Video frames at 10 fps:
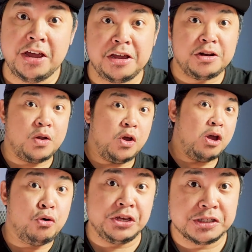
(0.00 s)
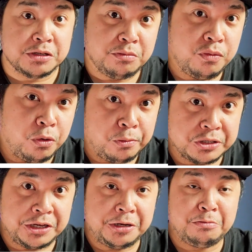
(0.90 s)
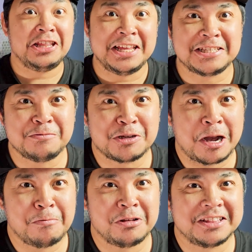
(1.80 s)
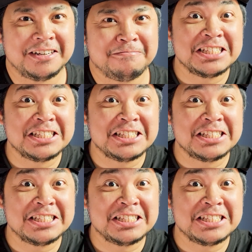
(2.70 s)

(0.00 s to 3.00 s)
And boys, before we proceed, hit that subscribe button.